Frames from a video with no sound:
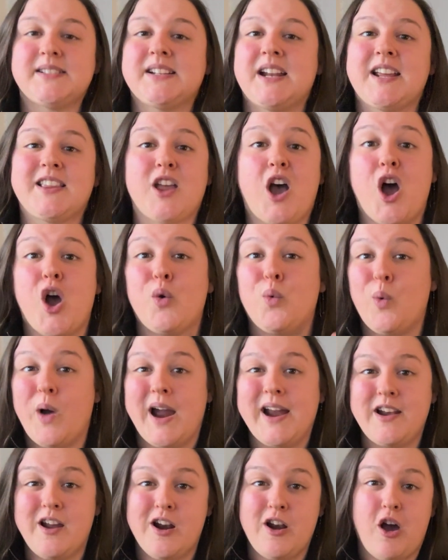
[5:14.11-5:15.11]
and I thought, why
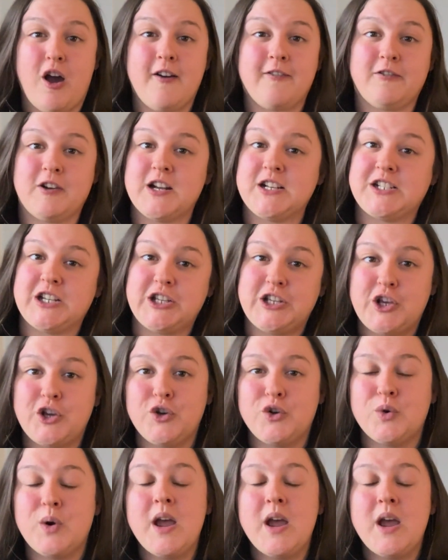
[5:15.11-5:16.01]
not offer it to you?